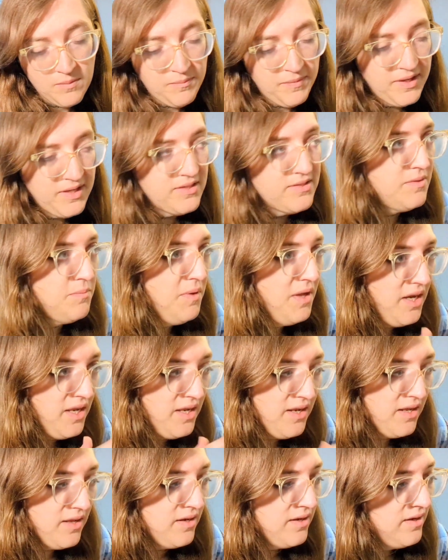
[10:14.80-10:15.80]
Because
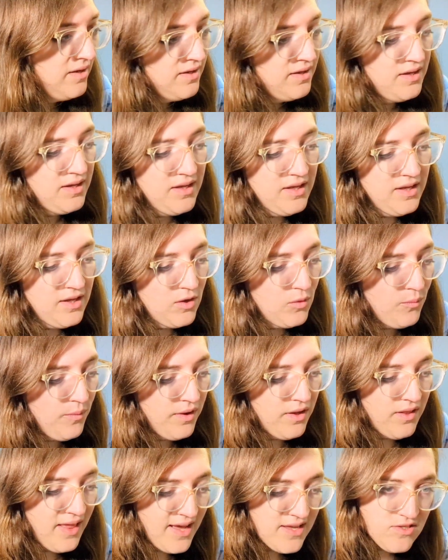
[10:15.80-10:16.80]
depending on,
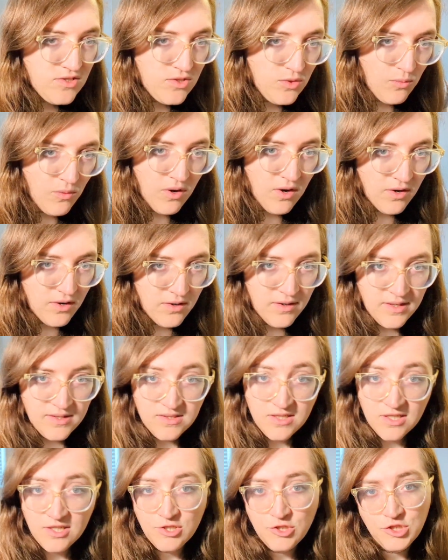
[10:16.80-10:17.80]
what class you are,
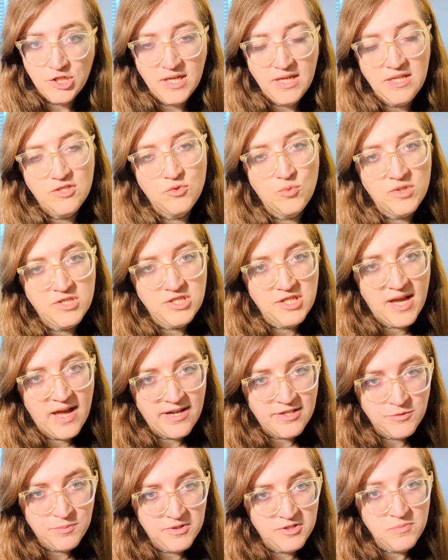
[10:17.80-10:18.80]
it's going to change which
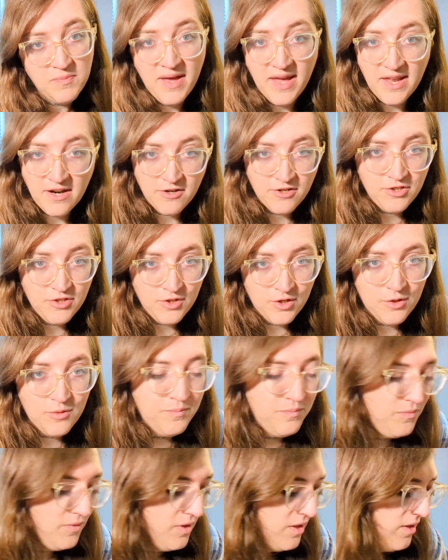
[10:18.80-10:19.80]
attributes matter to you.
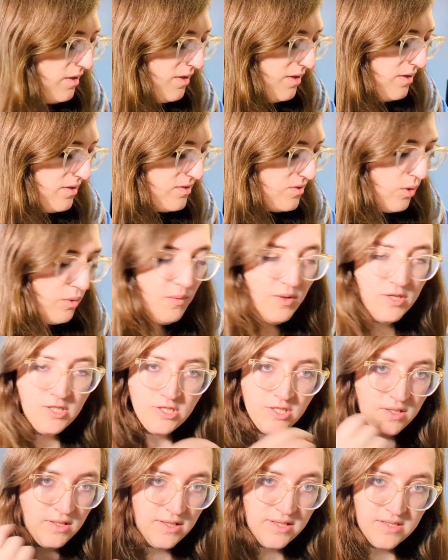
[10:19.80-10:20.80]
So I
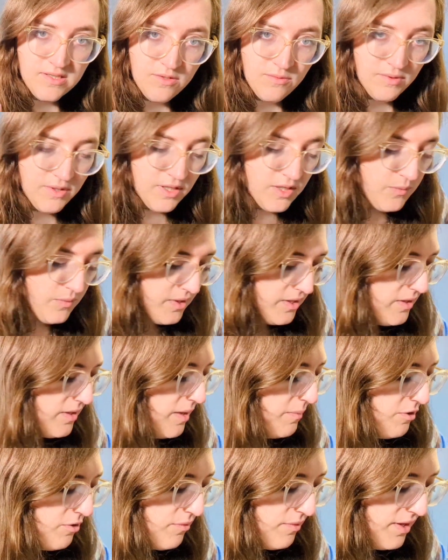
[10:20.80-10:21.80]
want you to listen really quick.
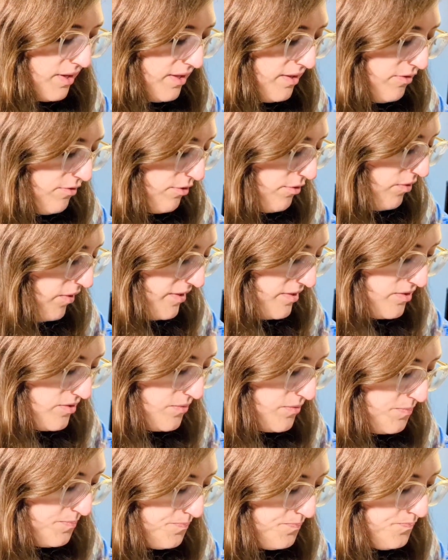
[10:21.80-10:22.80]
I'm going to read through
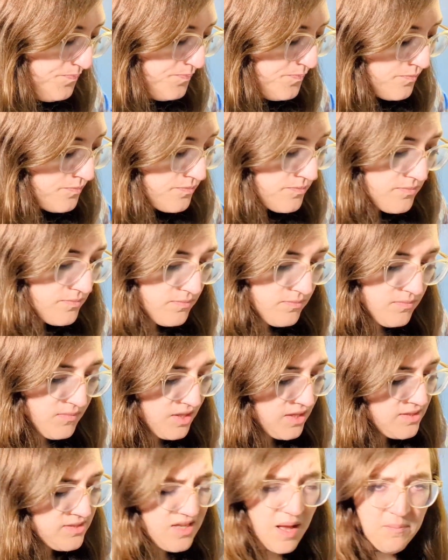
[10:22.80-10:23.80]
these.
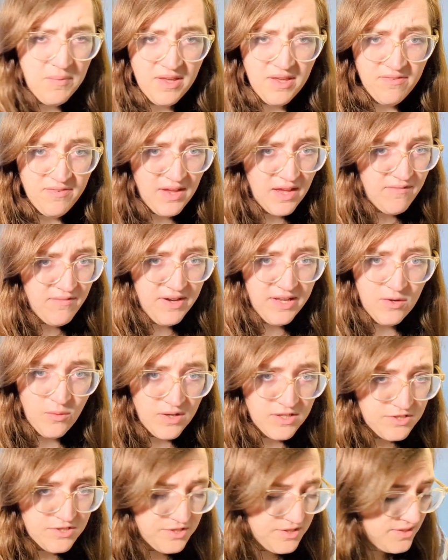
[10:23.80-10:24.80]
Stop me if you have any
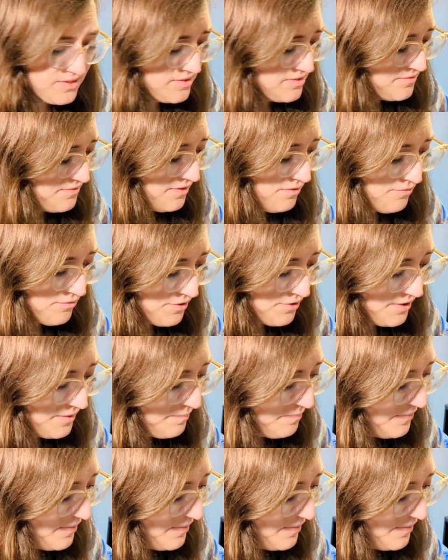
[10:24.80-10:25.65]
questions, feel free.